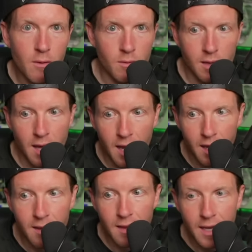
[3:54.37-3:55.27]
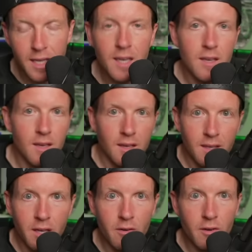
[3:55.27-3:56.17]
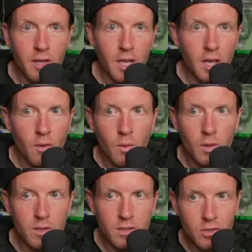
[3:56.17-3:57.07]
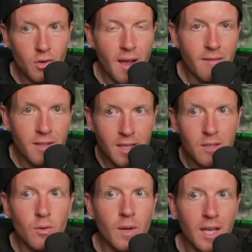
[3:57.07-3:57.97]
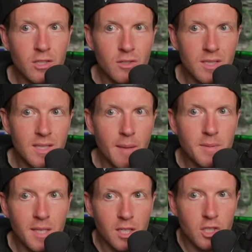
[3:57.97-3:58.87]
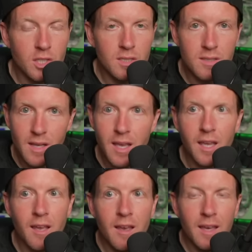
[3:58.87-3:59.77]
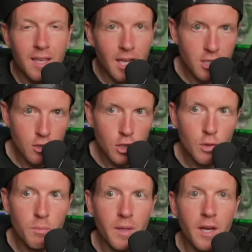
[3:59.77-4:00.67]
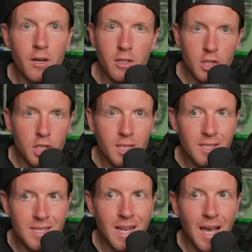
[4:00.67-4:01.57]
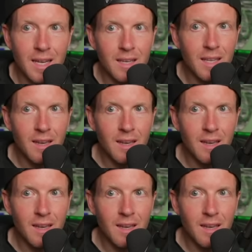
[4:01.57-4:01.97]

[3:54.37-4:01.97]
rely on like carrying or traveling and doing extra steps. Like, she's a catch and shoot player. She does not need